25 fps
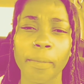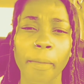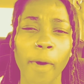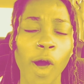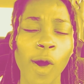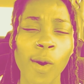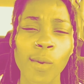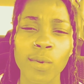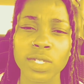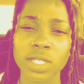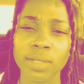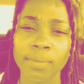
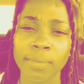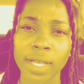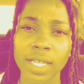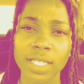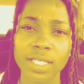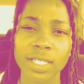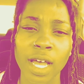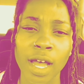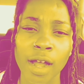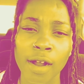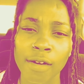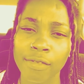Always make
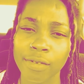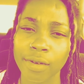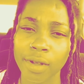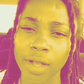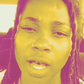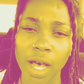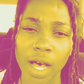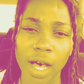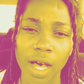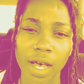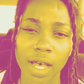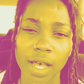time for
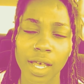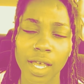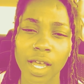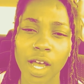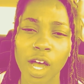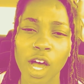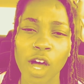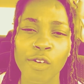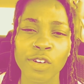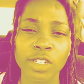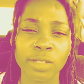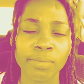God.
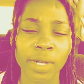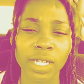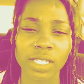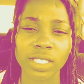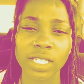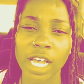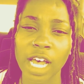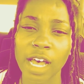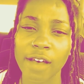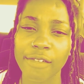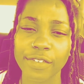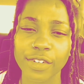Always make
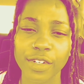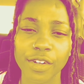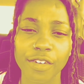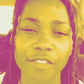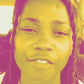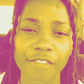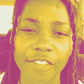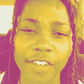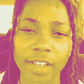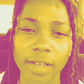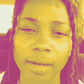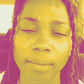time for your
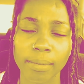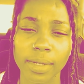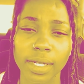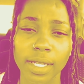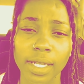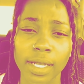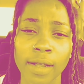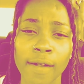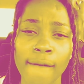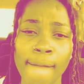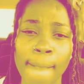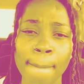
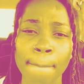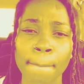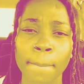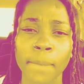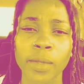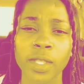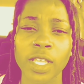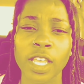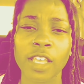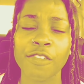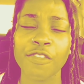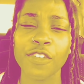family.
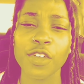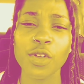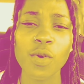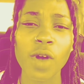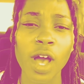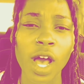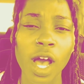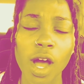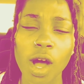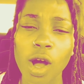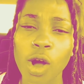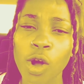If you
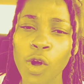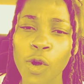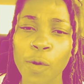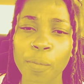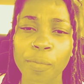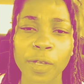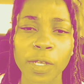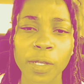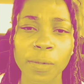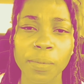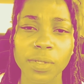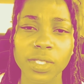got old
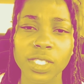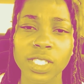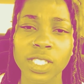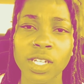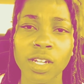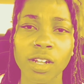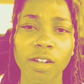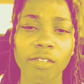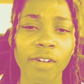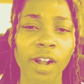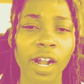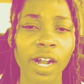people
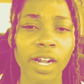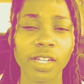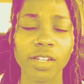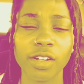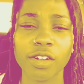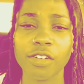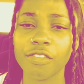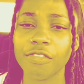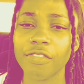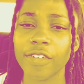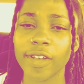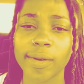still around in
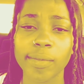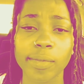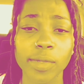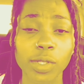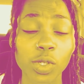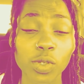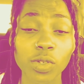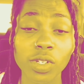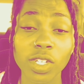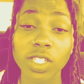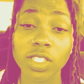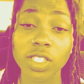your family,
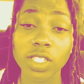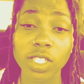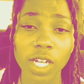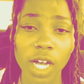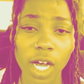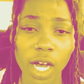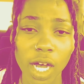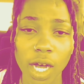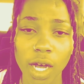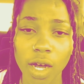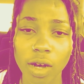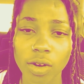you need to
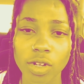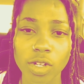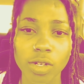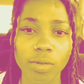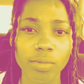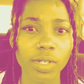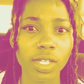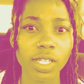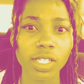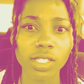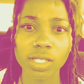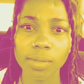call them,
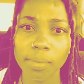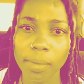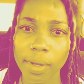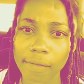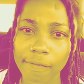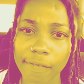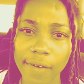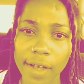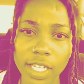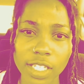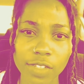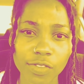get some
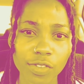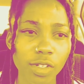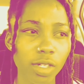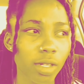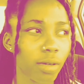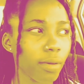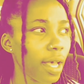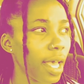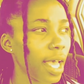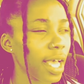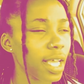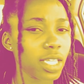advice from
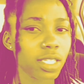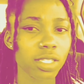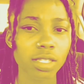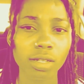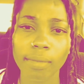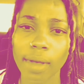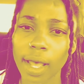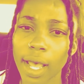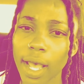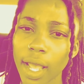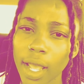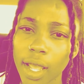them, ask
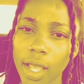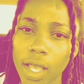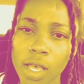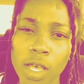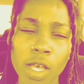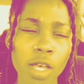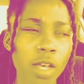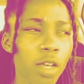them, hey,